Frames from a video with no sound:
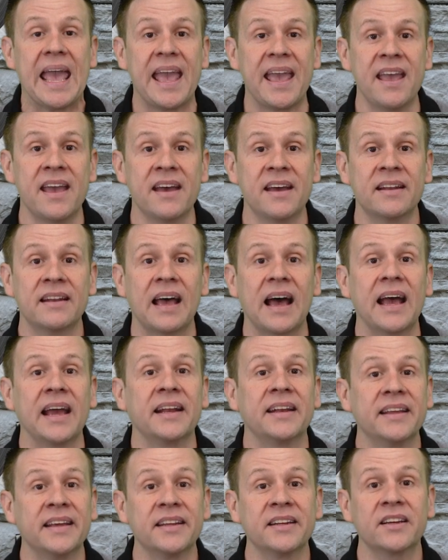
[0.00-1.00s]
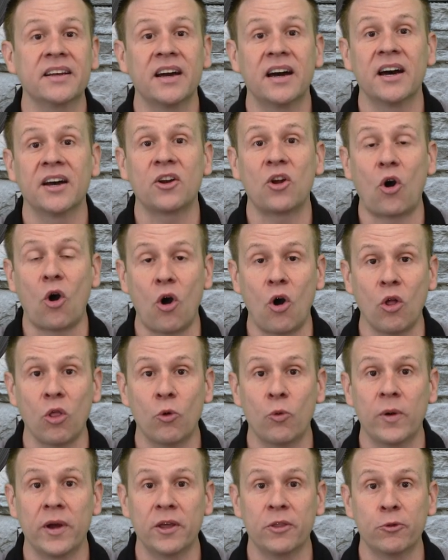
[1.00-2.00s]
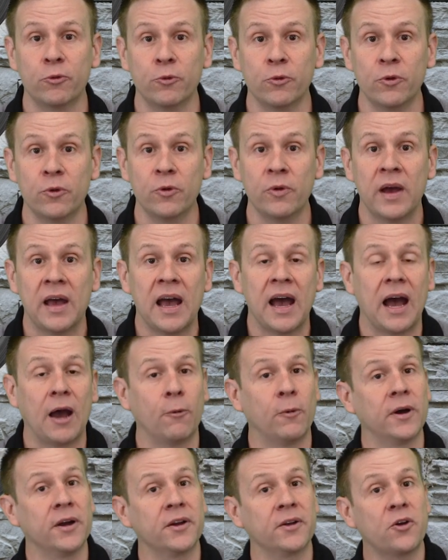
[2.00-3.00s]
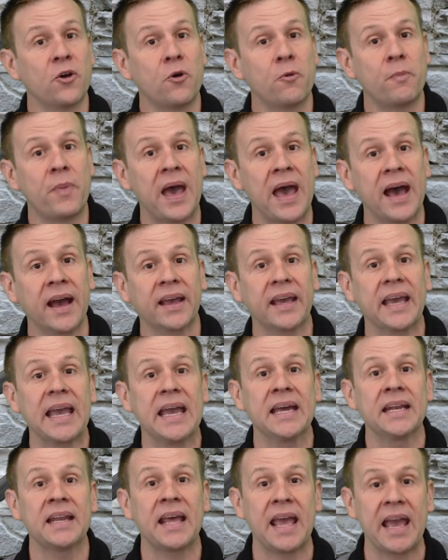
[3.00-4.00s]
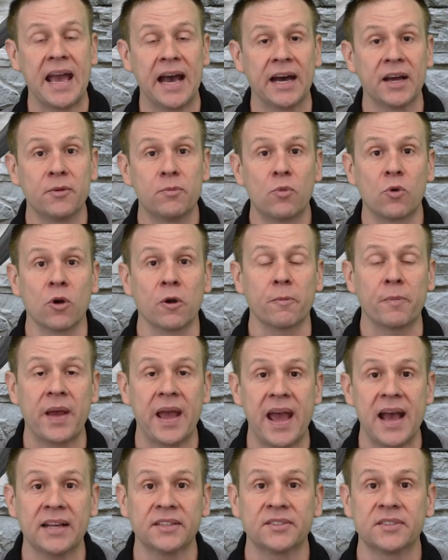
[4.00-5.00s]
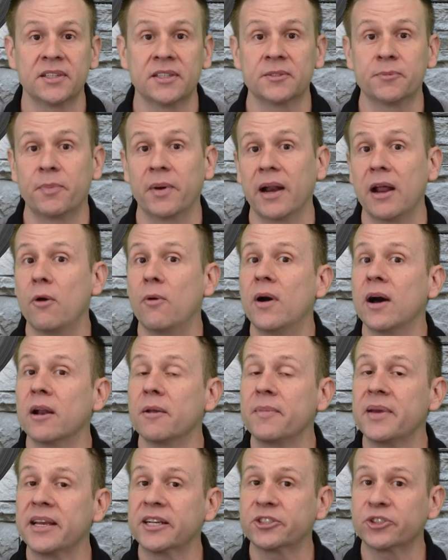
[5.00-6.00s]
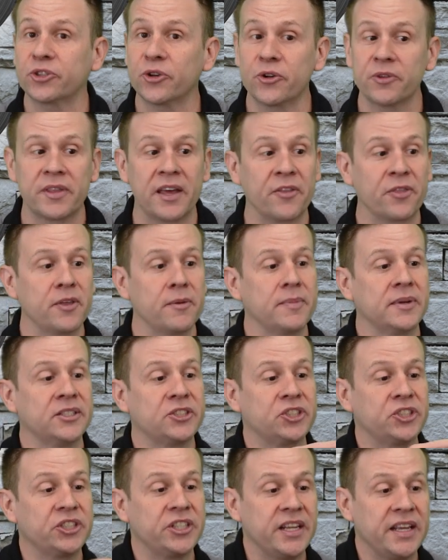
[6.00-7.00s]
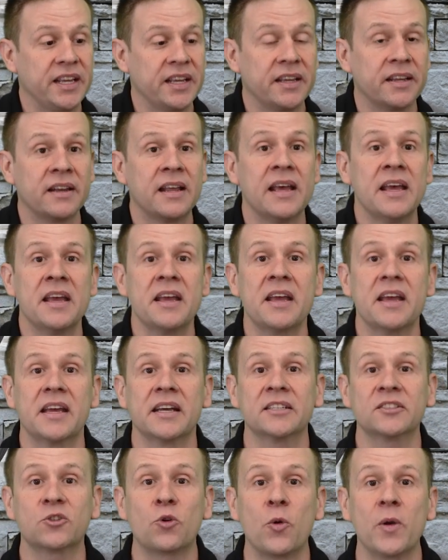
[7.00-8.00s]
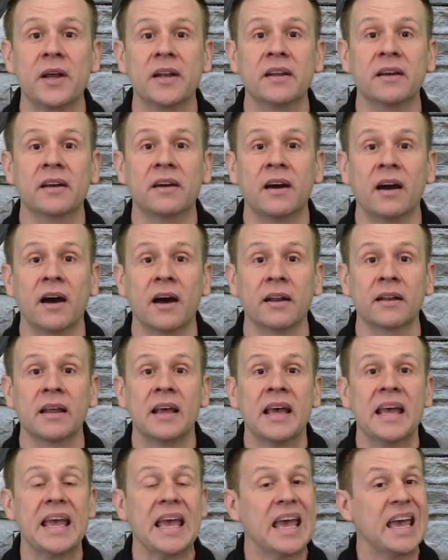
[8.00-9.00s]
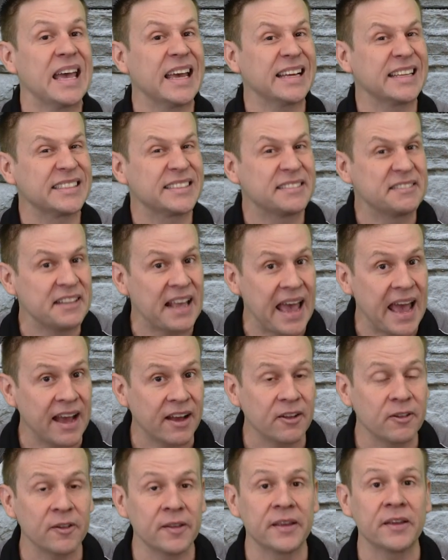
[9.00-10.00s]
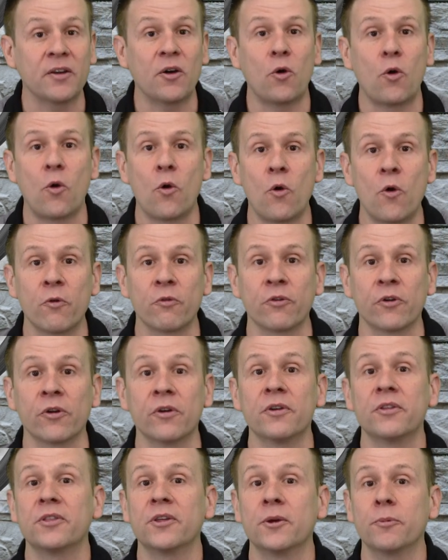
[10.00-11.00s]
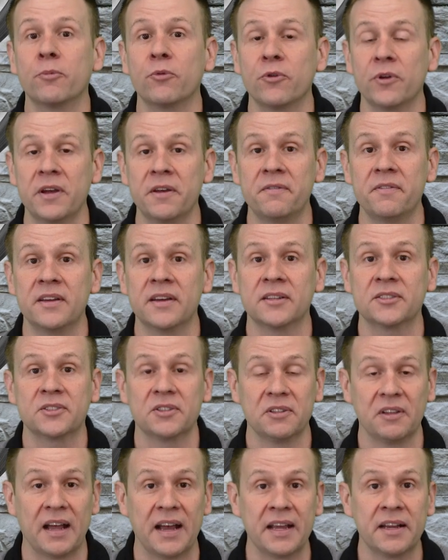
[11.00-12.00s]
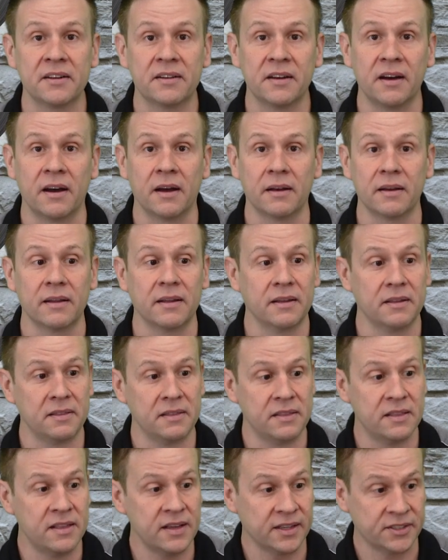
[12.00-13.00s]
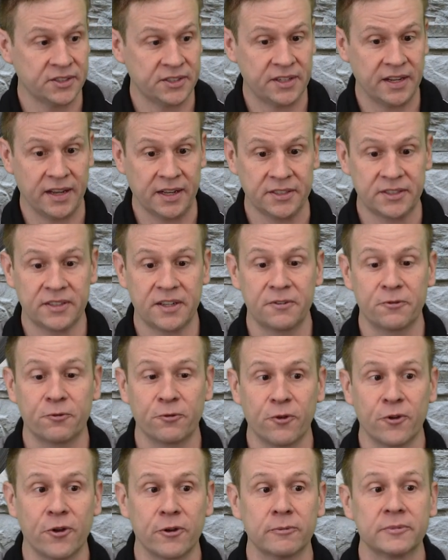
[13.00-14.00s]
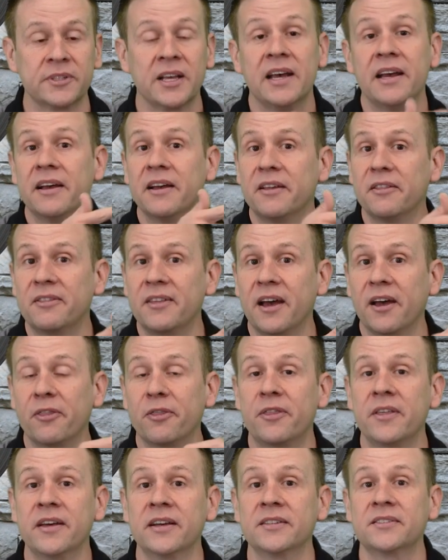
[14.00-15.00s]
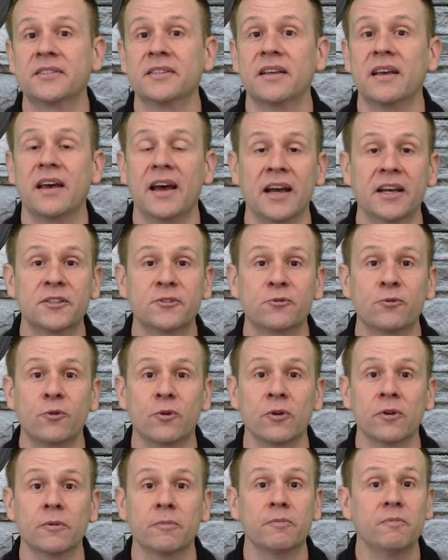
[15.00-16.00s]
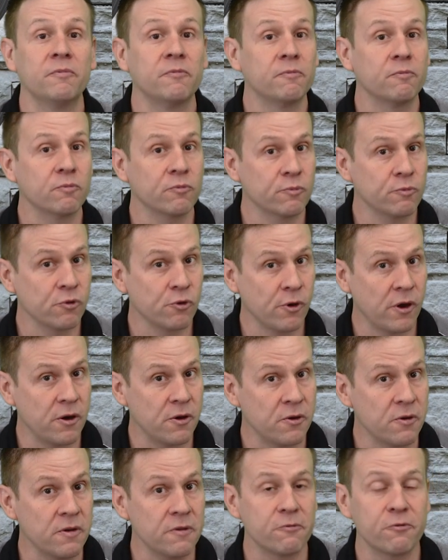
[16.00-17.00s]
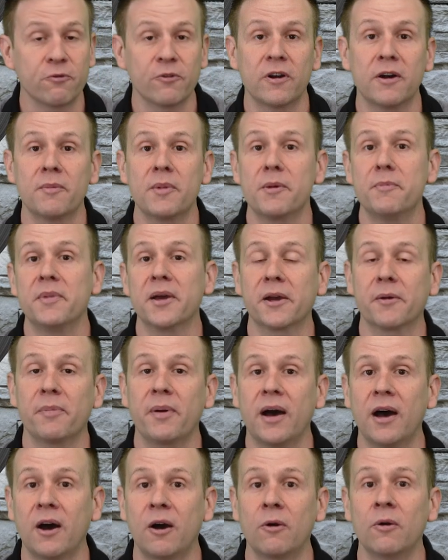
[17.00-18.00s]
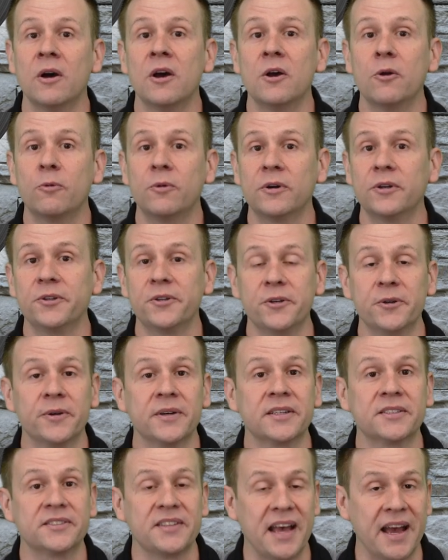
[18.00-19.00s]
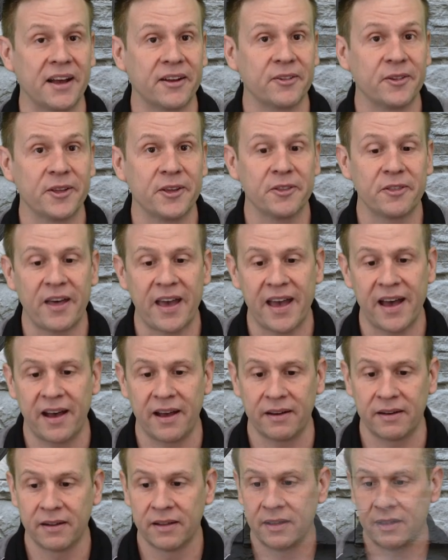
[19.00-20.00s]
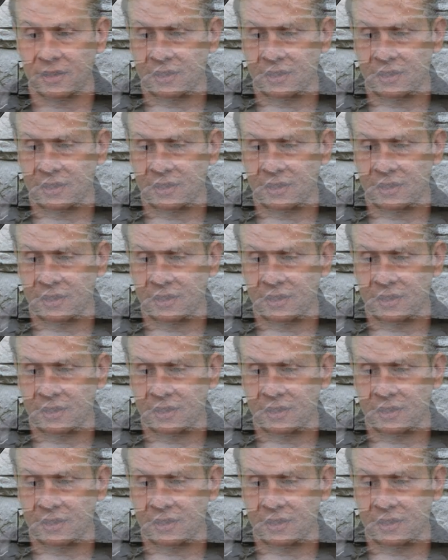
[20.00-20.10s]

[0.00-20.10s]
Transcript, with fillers: and I didn't cut all the way through. I wanna go back and add more passes, but I wanna make sure that the machine is going to cut exactly over the previous line cut. And this test confirms that this X4 Pro from Mecpow will do exactly that.